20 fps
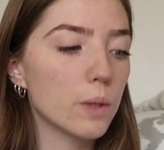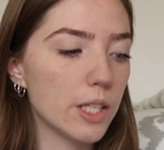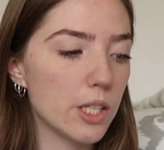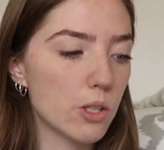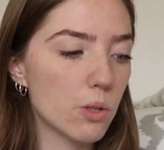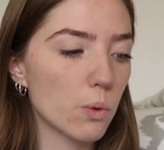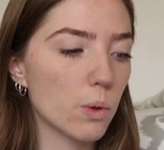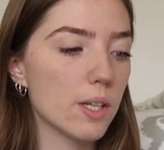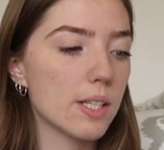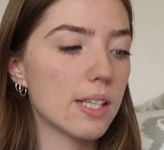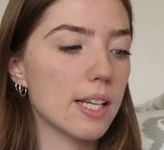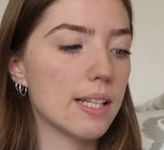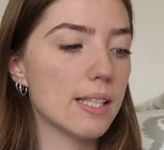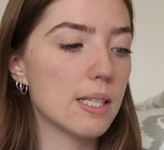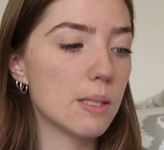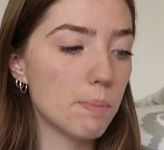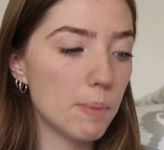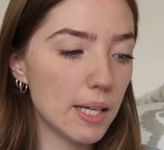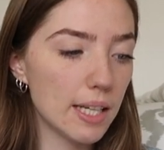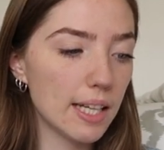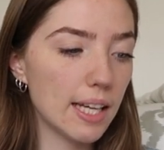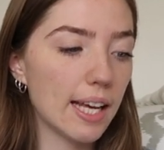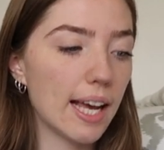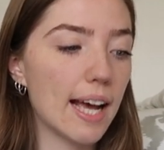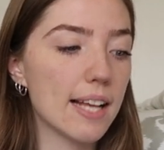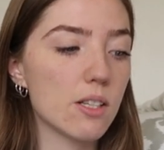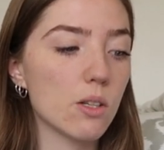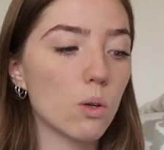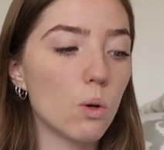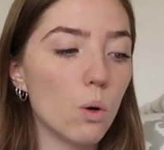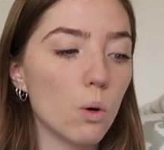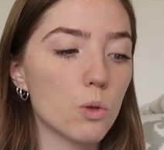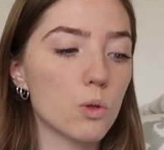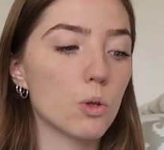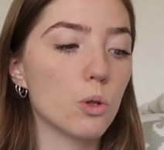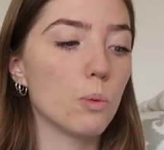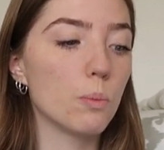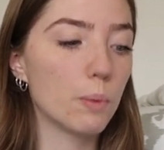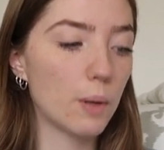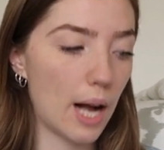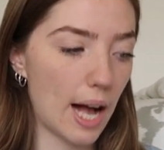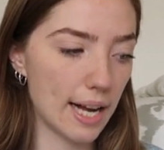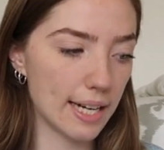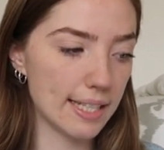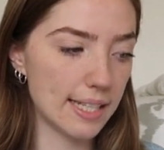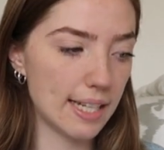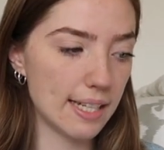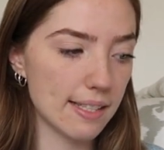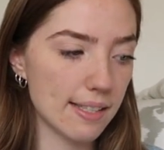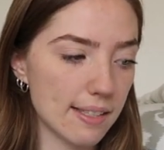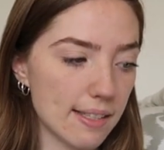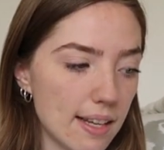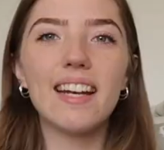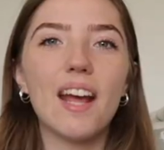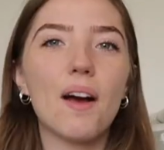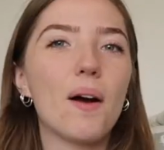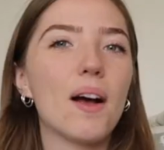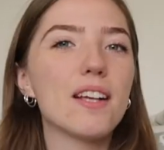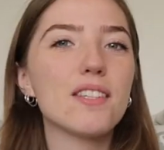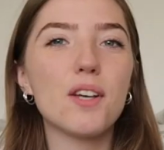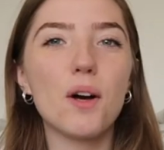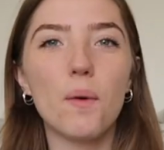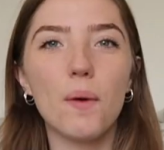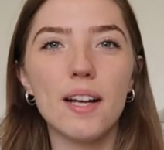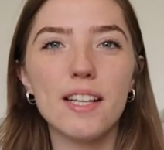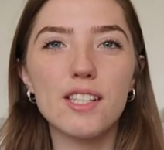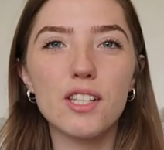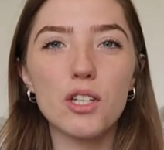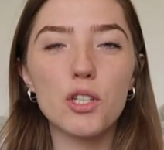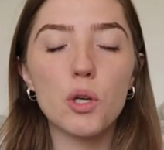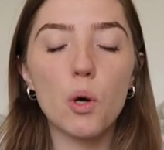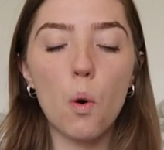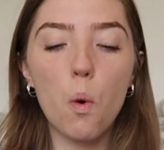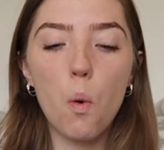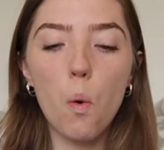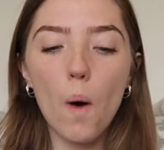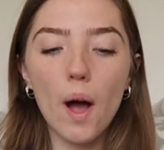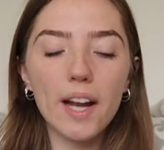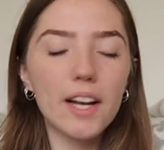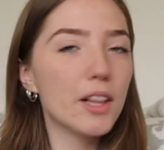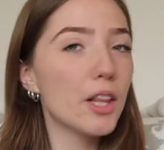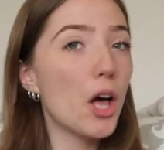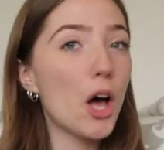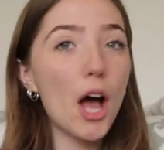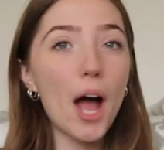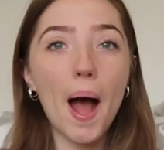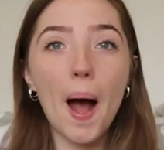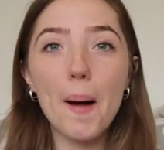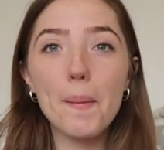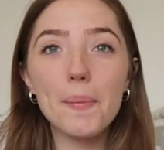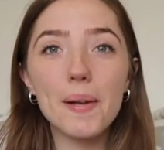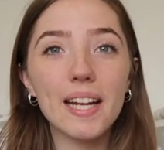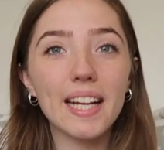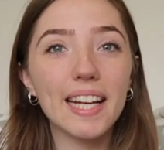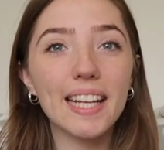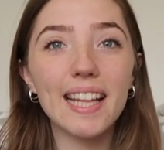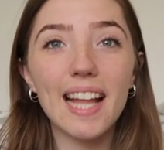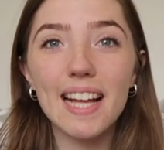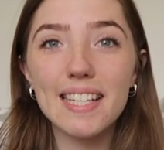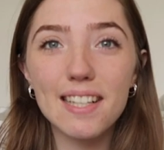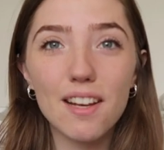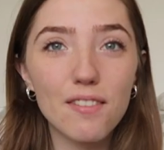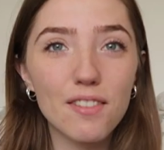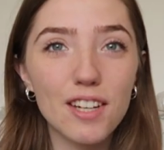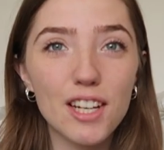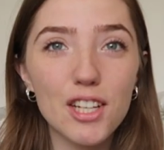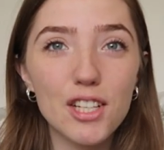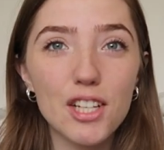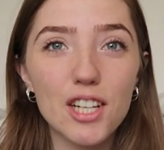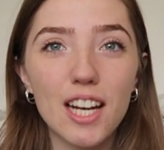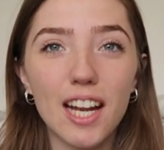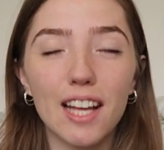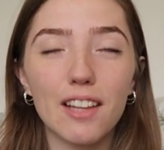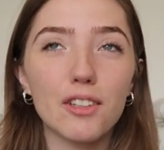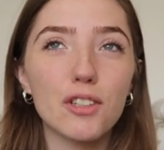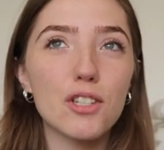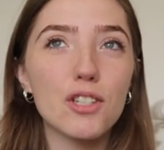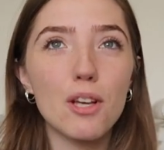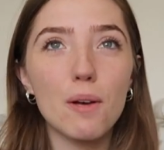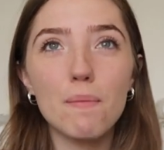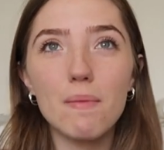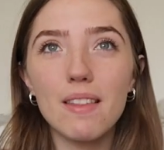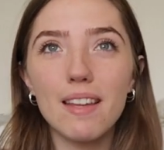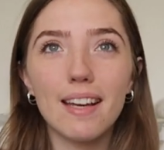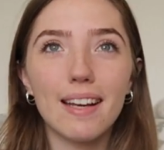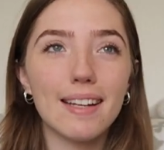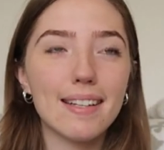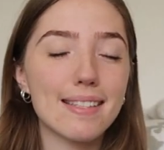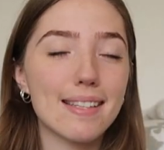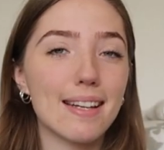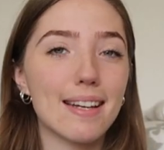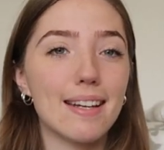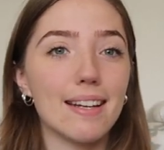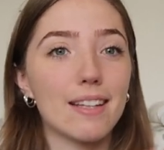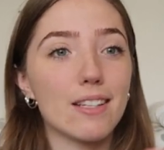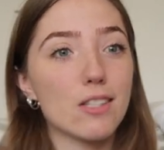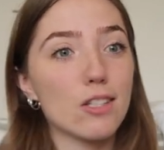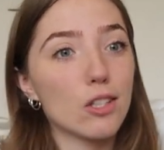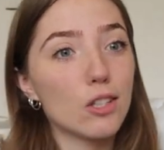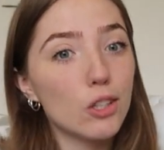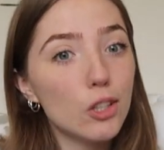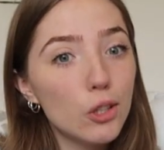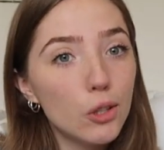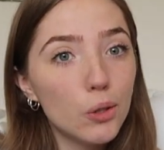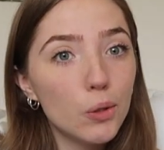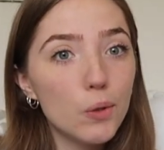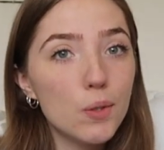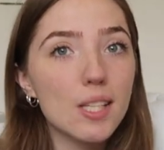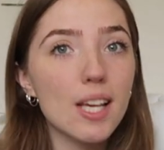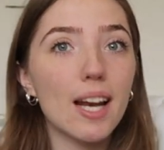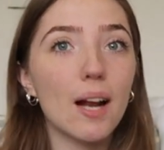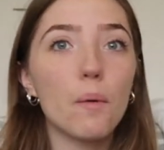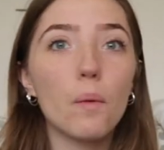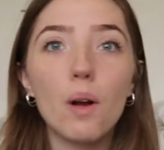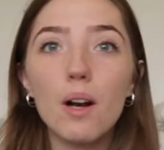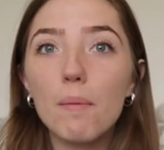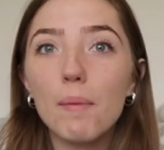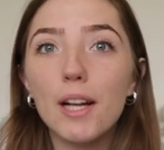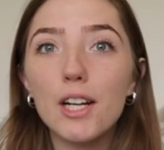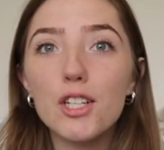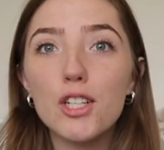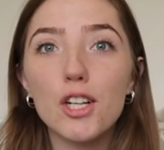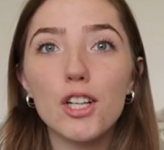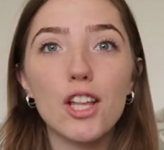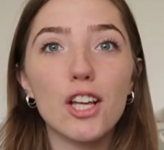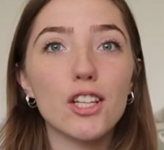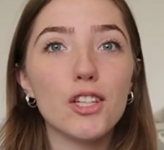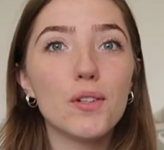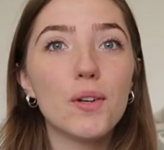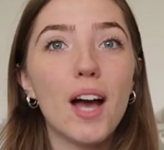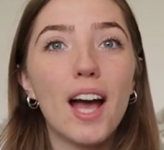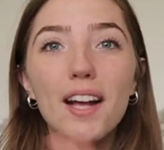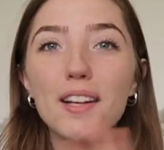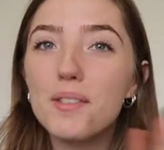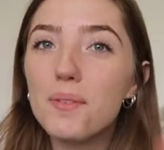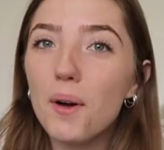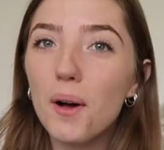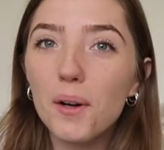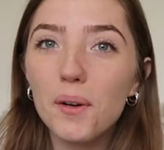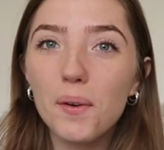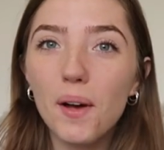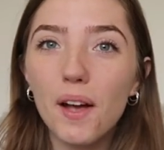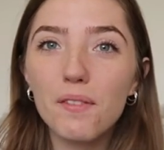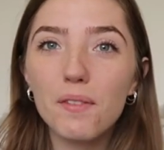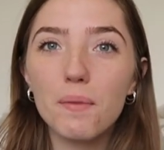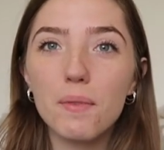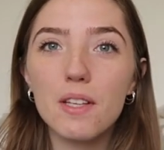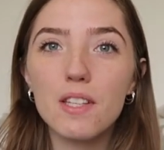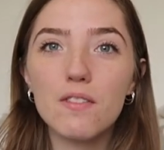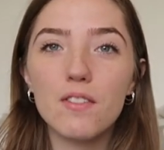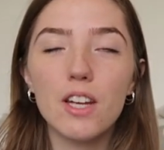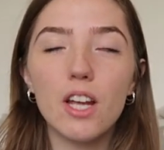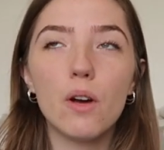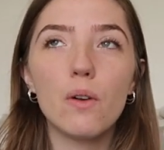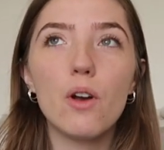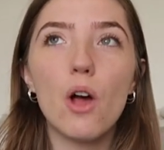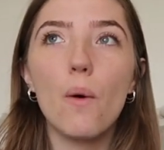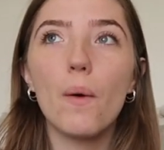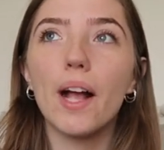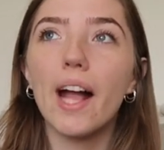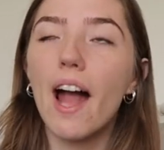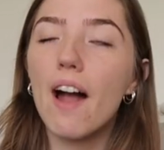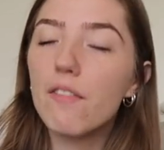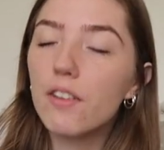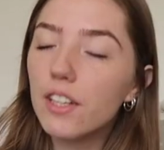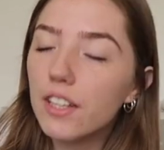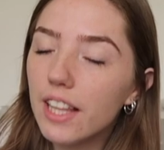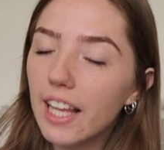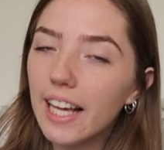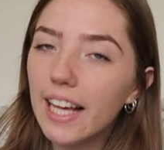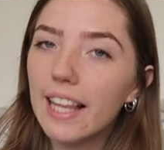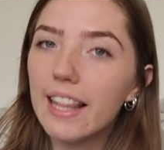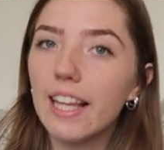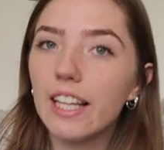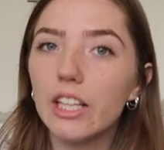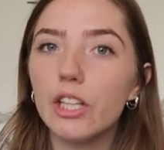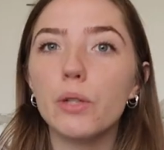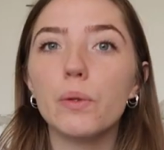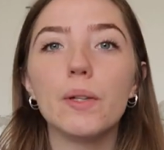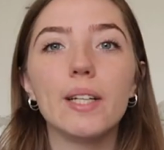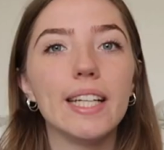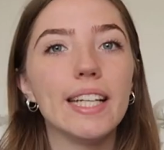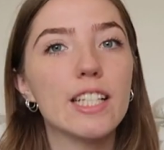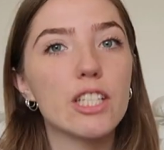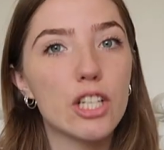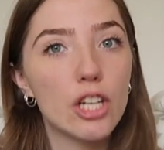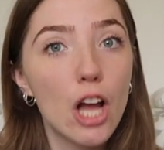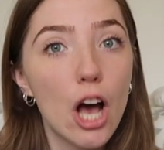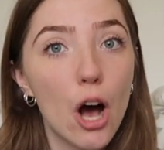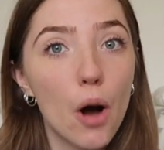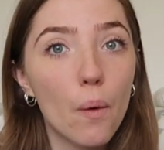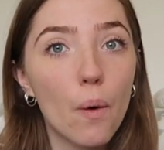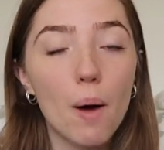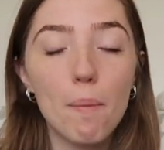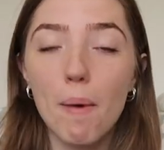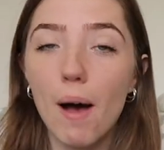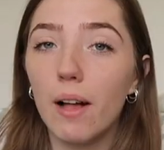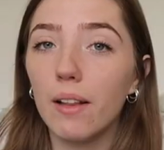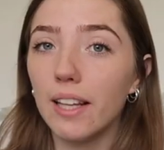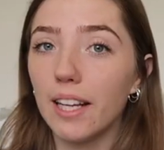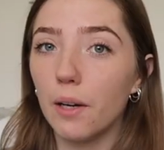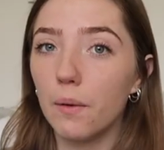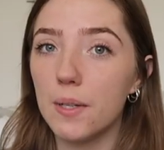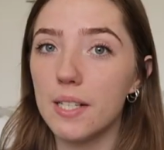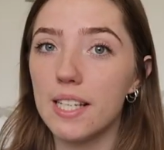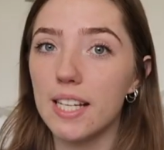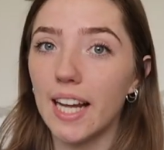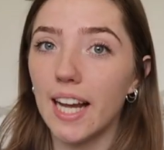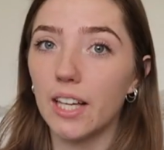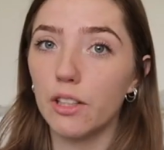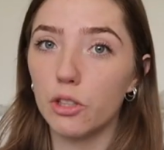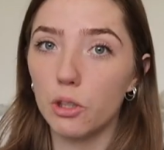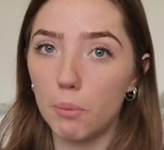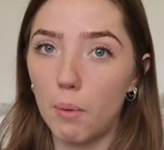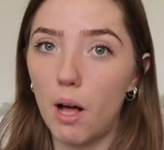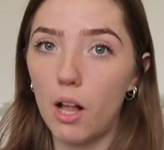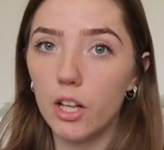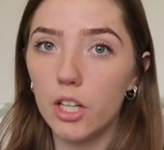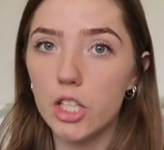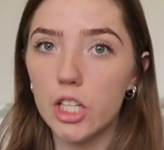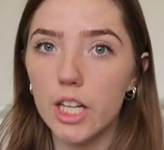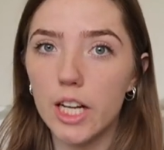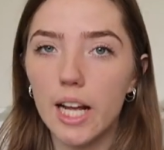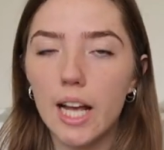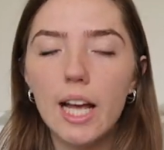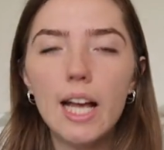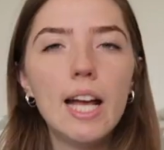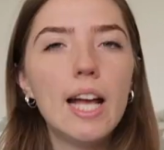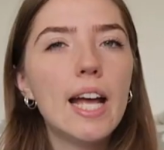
resource and speaking as a cultural practice. Now, as always, there's quite a lot happening in that definition, and there's some things that it excludes, and I want to make sure that you guys walk away from this video knowing everything that you need to know about linguistic anthropology.